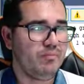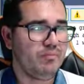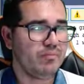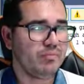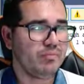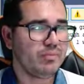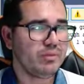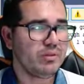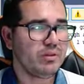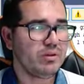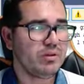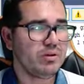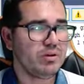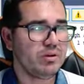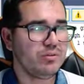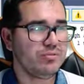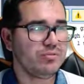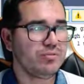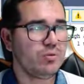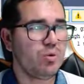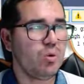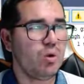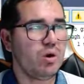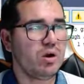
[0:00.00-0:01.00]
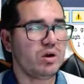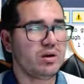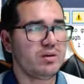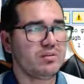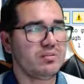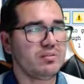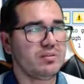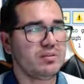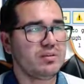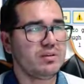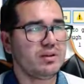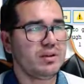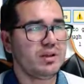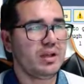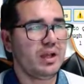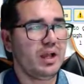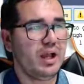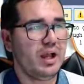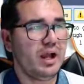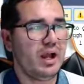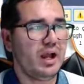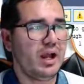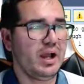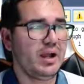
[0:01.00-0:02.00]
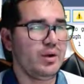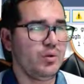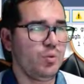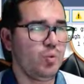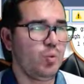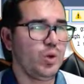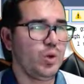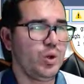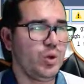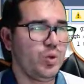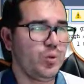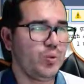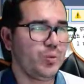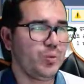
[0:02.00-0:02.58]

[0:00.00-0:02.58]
of course, I will